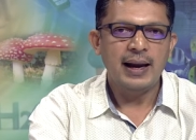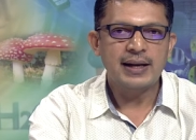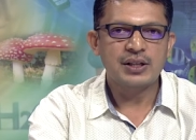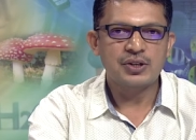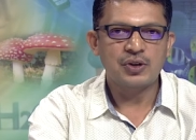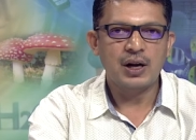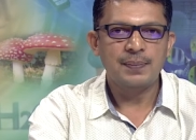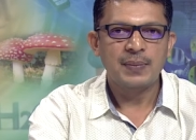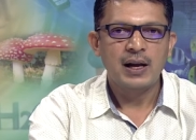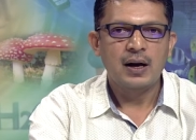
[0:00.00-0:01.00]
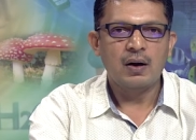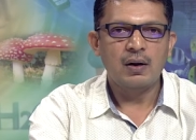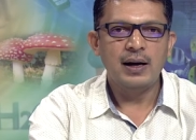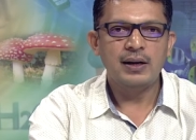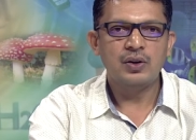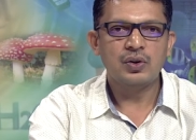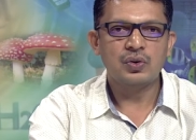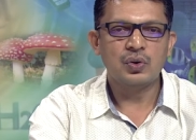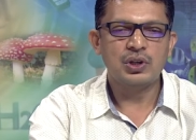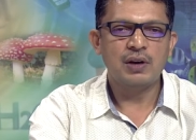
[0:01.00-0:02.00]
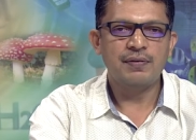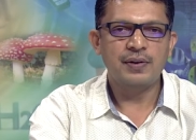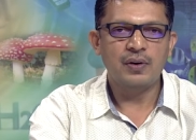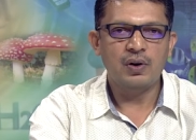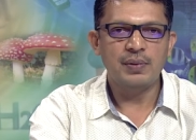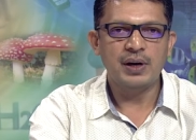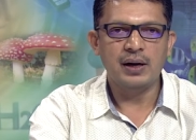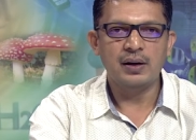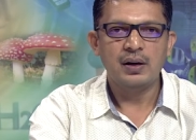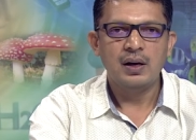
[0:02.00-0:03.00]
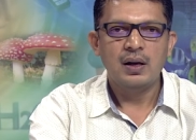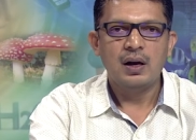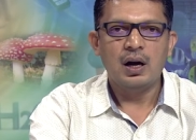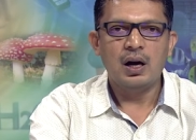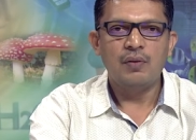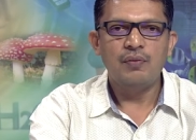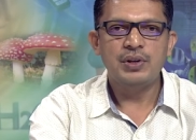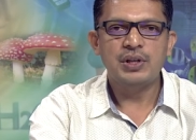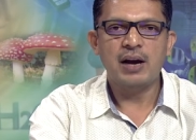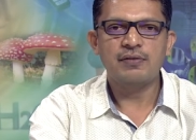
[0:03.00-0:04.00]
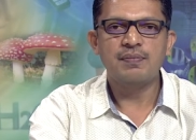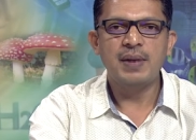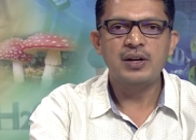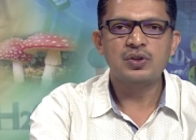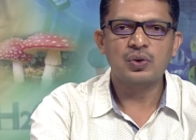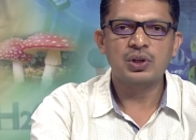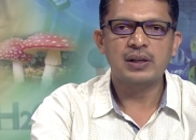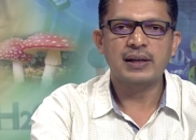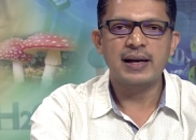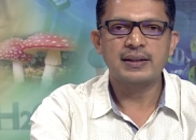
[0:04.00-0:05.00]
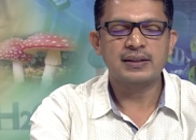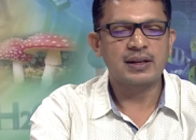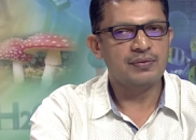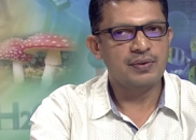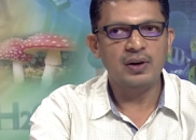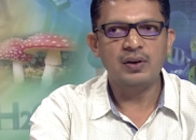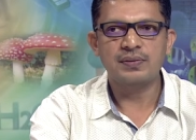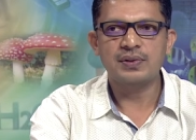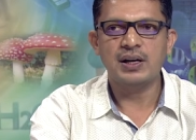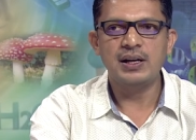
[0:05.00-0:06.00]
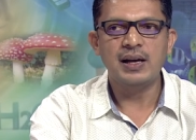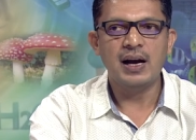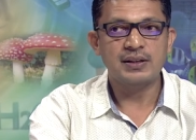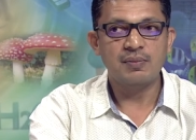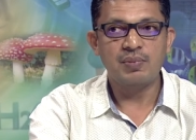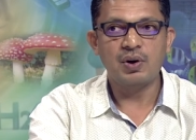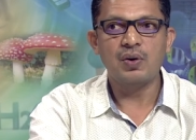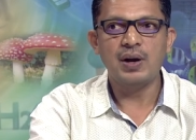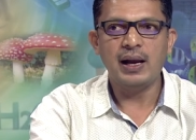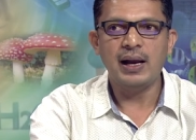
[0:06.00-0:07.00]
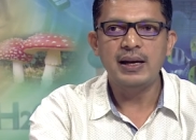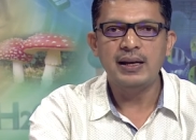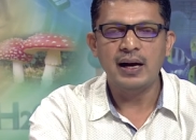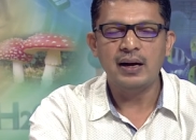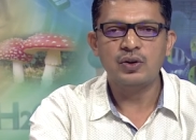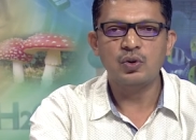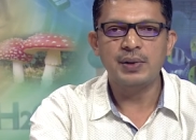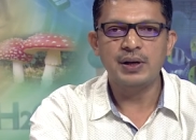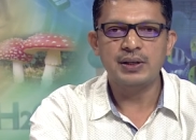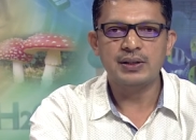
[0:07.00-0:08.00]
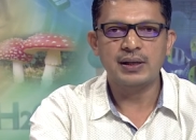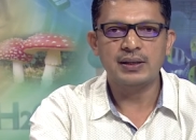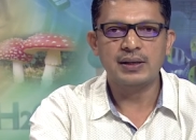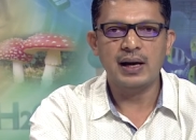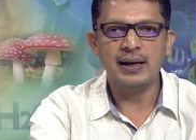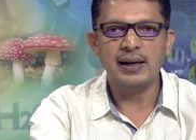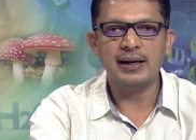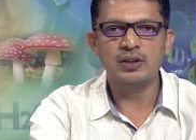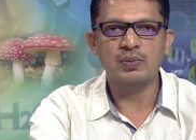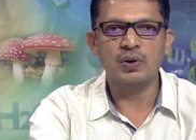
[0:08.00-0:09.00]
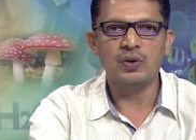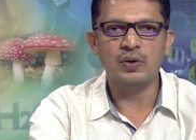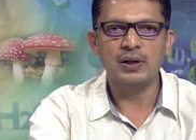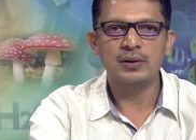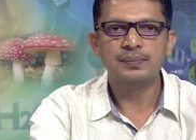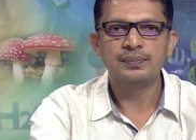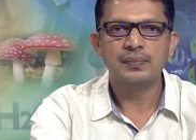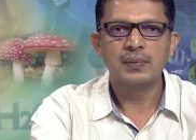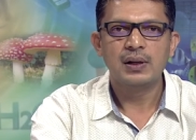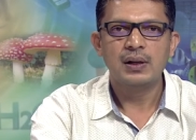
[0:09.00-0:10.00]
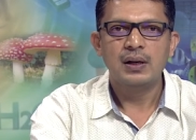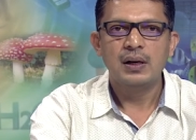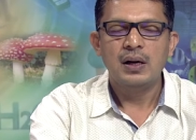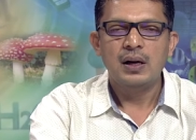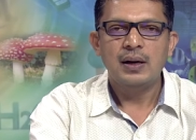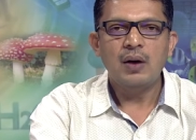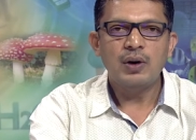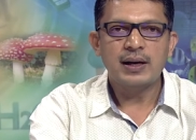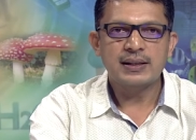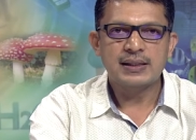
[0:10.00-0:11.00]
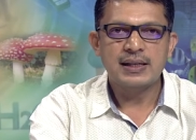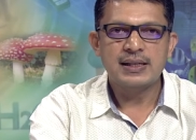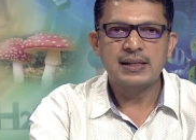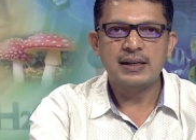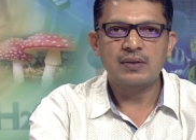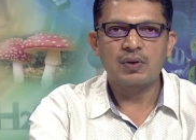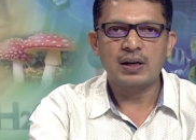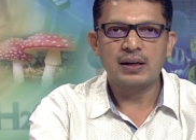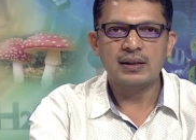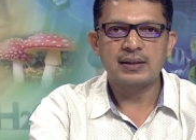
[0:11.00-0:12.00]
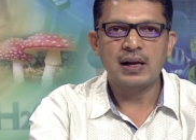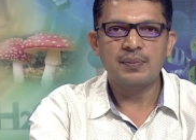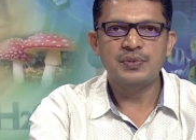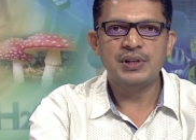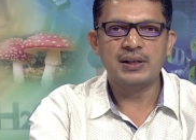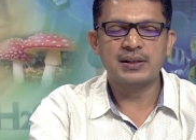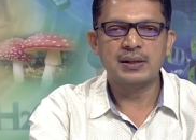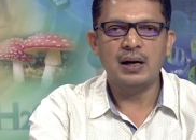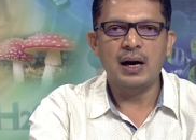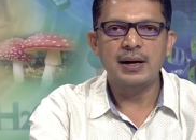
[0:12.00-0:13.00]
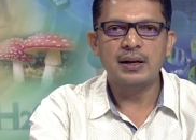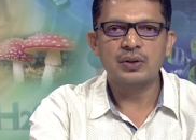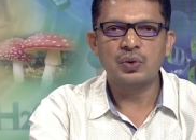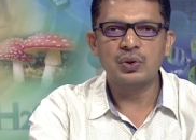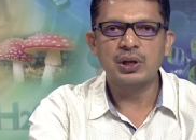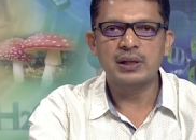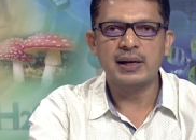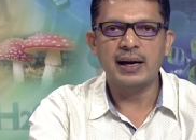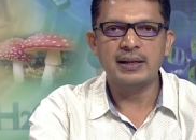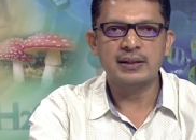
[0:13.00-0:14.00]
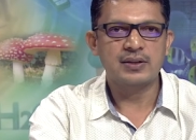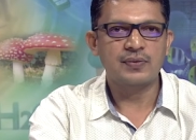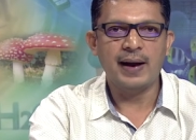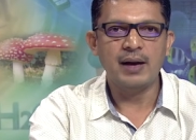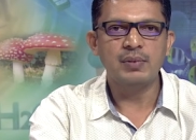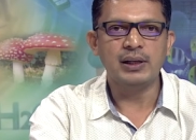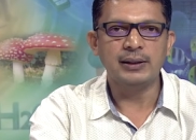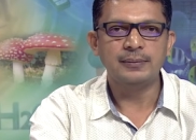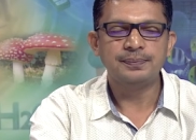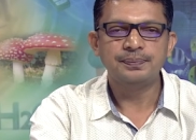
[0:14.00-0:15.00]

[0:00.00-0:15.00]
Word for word: etc. relating to social phenomenon uh, which have made social sciences a field of study as a broad area to be discussed and explored. Now, let us consider what are the subjects under social sciences family.